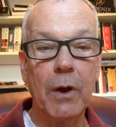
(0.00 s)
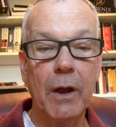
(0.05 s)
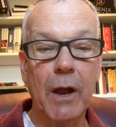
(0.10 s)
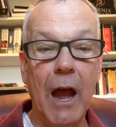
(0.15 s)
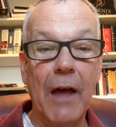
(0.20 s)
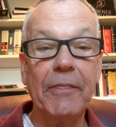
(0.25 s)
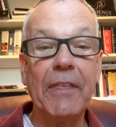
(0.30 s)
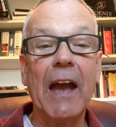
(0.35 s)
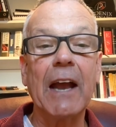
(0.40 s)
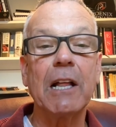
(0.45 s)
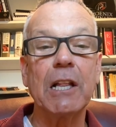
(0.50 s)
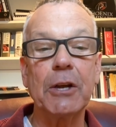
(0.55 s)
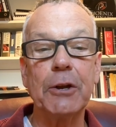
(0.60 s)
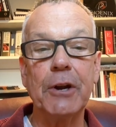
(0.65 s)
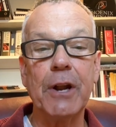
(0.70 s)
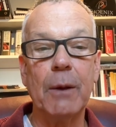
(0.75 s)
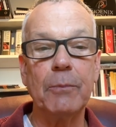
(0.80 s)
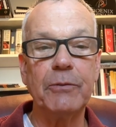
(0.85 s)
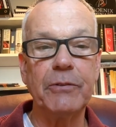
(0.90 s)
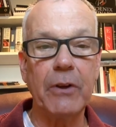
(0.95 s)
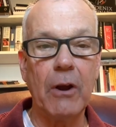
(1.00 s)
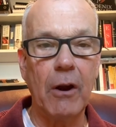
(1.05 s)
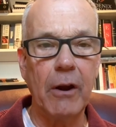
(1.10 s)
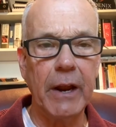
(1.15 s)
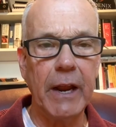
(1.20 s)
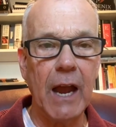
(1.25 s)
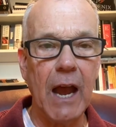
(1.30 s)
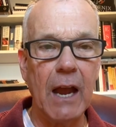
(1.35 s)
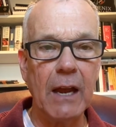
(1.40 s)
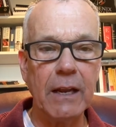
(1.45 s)
got that cleared up.
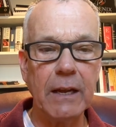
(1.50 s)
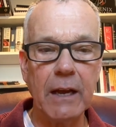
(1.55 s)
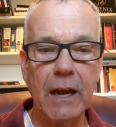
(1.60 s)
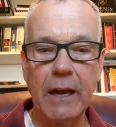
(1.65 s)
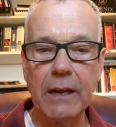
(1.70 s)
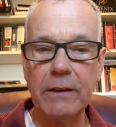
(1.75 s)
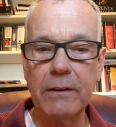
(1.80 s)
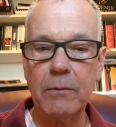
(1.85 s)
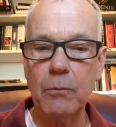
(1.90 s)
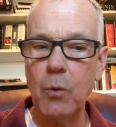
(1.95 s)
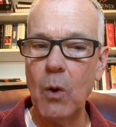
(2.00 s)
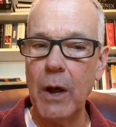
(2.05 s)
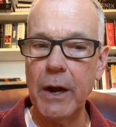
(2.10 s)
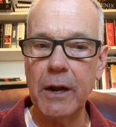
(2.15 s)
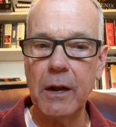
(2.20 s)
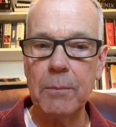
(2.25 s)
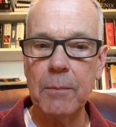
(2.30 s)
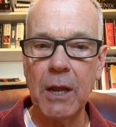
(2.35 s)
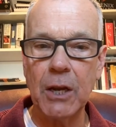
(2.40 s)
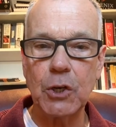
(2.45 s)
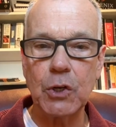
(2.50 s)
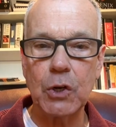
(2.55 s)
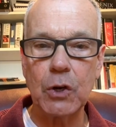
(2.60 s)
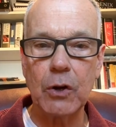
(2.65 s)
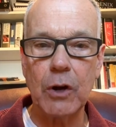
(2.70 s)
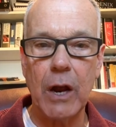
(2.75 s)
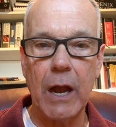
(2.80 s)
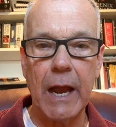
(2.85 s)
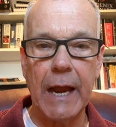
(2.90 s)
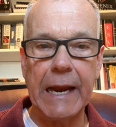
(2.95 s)
Sorry, I wanted to make
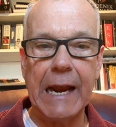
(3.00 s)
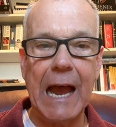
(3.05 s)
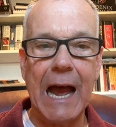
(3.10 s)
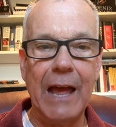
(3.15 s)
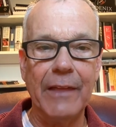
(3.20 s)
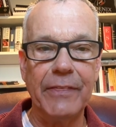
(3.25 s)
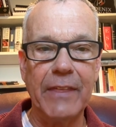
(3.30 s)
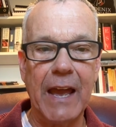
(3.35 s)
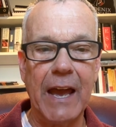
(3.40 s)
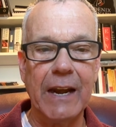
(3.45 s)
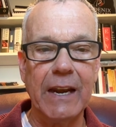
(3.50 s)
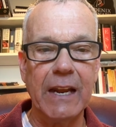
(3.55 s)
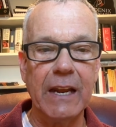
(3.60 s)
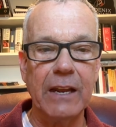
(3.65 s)
sure I got that